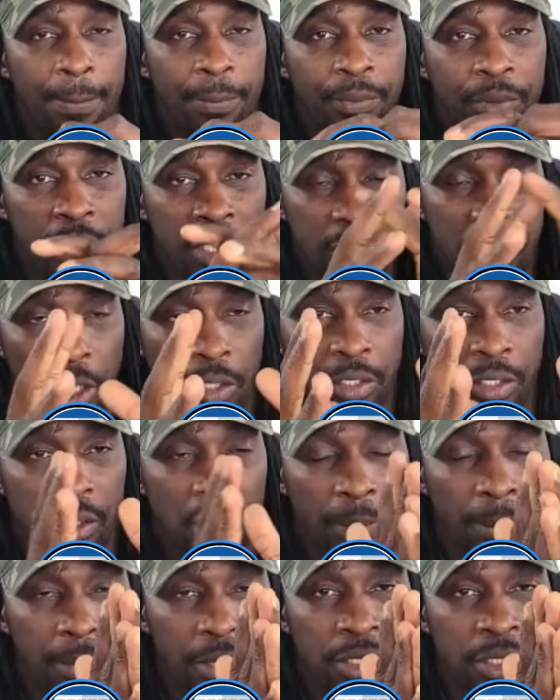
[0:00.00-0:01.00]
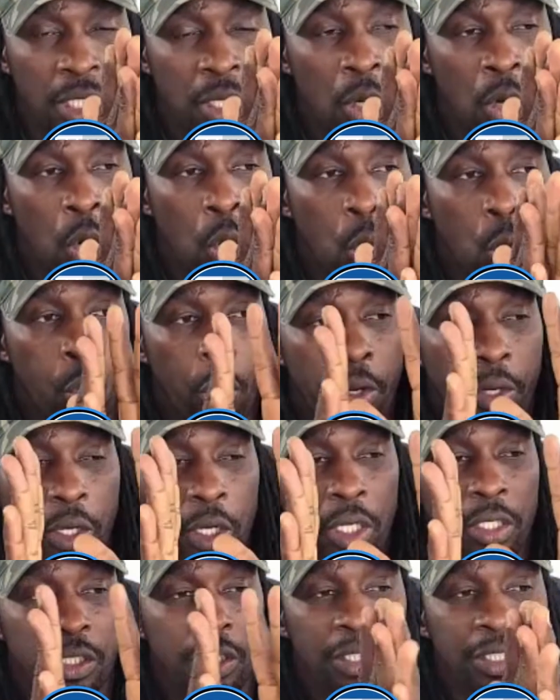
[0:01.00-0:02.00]
These are the numbers. We're
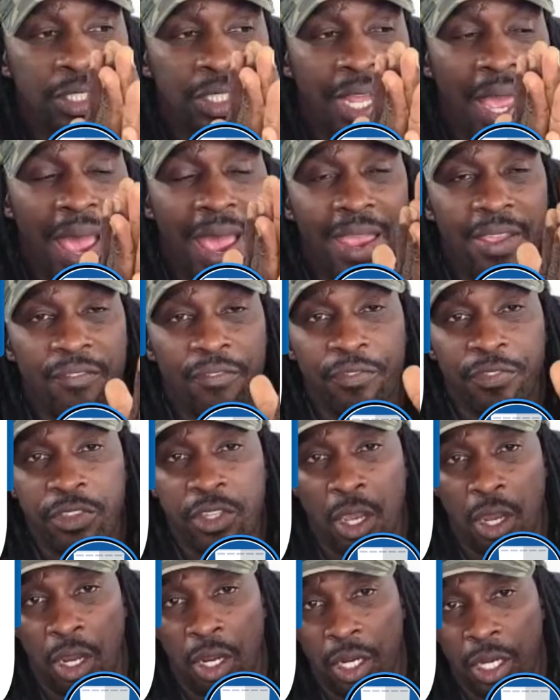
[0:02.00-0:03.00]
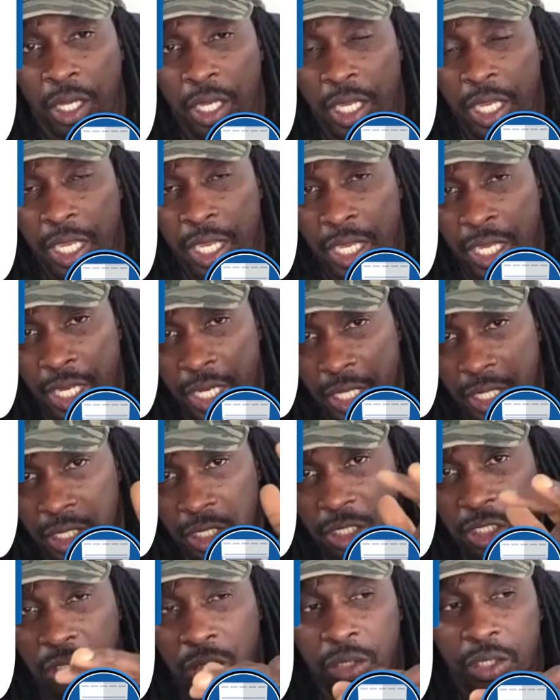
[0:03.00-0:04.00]
going to dive down
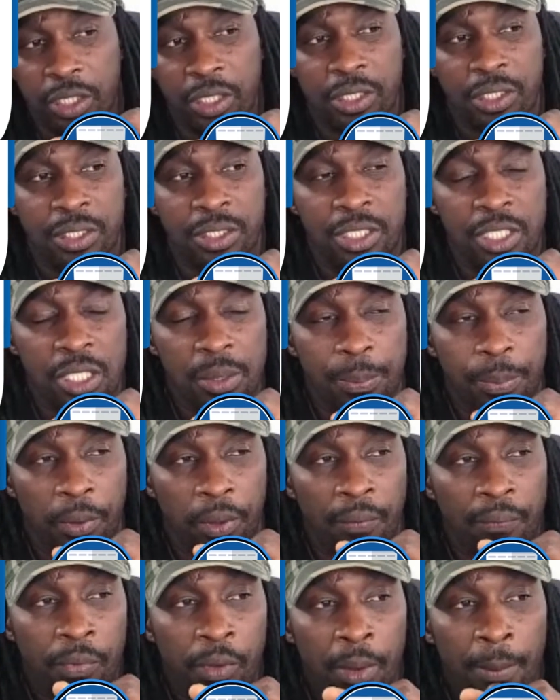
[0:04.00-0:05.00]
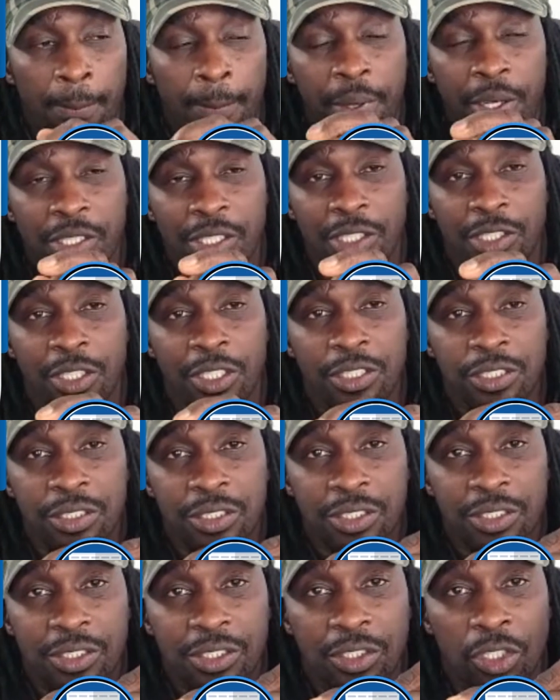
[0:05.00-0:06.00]
into this deeper because I
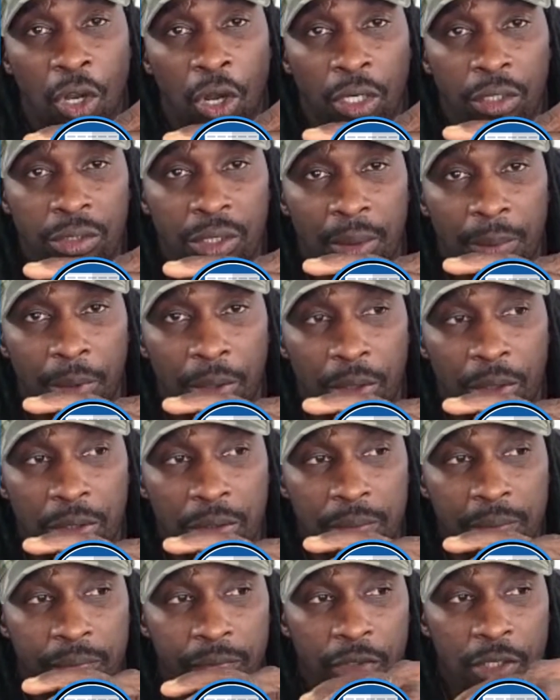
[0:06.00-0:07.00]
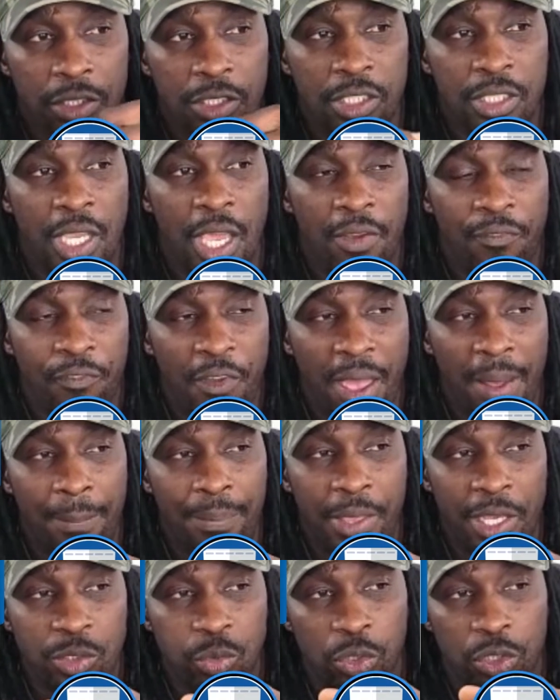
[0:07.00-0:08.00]
just talked about CFM.
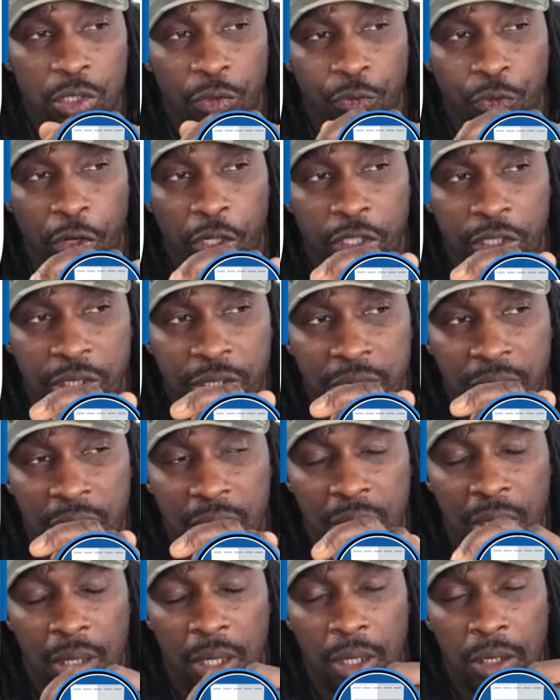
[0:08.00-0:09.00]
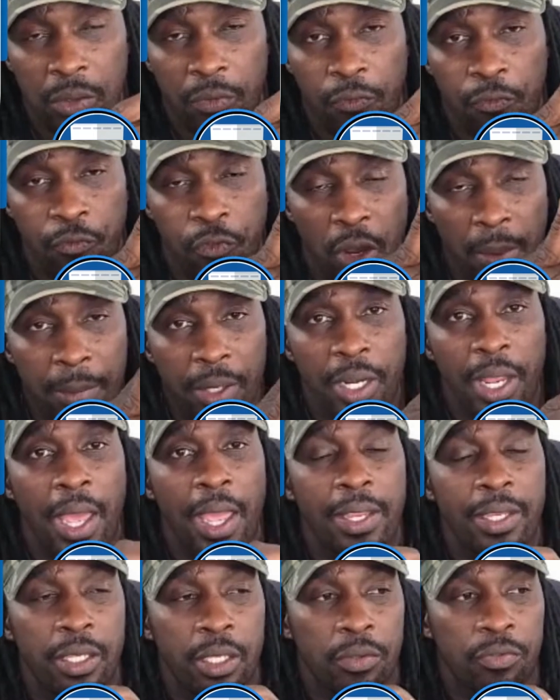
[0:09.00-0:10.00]
That was the first formula
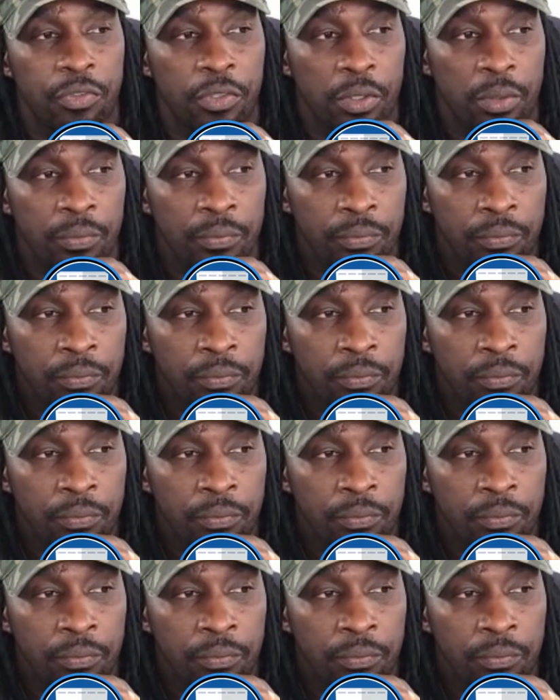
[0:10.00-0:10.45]
I gave you.